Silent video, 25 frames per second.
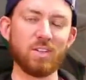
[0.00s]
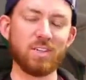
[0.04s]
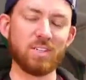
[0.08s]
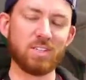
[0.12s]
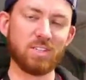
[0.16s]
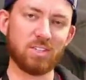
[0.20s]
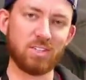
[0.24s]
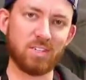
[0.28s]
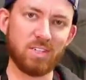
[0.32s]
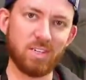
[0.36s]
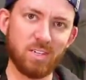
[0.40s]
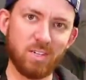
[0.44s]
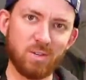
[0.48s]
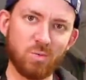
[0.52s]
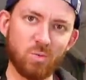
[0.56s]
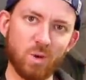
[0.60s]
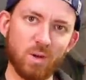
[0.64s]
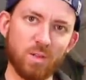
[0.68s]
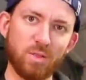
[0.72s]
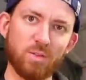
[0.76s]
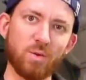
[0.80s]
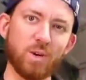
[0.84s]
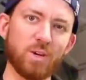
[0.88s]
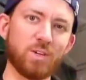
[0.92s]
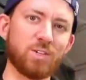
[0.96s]
let's see
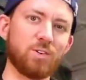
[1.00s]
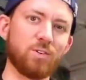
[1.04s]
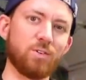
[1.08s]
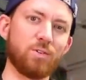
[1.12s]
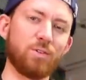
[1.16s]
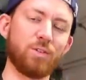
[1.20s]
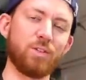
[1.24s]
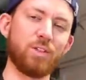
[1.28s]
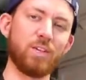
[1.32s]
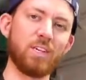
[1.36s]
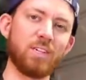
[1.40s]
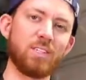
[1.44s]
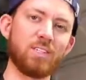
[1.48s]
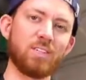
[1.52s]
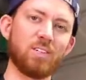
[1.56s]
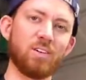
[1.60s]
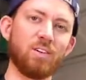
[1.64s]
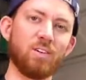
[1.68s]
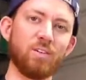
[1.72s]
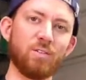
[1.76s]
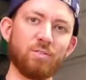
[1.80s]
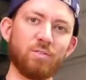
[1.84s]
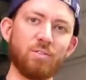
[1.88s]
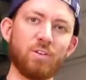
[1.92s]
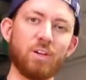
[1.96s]
what Thresher thinks
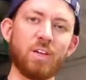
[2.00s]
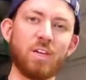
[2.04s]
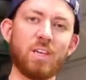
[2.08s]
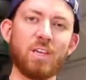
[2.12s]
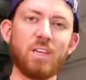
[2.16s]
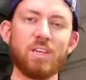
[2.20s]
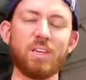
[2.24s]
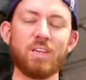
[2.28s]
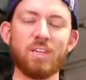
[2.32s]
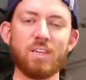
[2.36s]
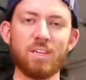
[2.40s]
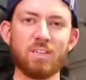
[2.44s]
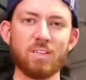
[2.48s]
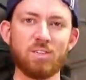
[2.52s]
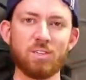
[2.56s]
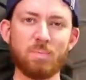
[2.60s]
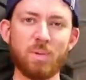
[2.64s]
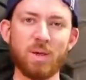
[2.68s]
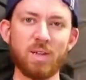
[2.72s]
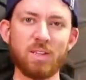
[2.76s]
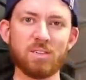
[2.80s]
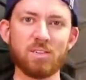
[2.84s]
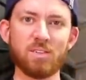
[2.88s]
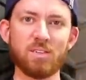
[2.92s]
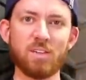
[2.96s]
of his
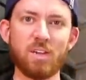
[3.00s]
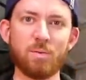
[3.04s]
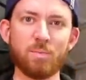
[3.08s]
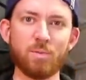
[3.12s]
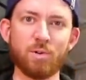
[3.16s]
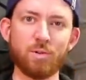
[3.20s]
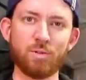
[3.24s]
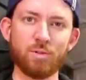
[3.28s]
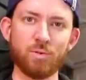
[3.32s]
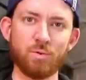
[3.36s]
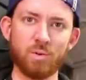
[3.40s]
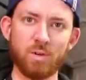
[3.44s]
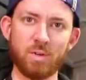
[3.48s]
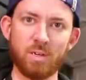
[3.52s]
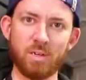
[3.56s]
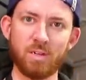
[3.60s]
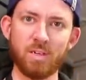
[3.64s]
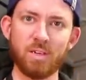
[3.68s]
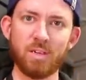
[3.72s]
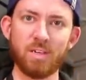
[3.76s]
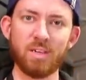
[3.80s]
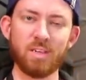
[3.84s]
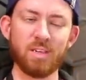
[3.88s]
Penn Slammer 3.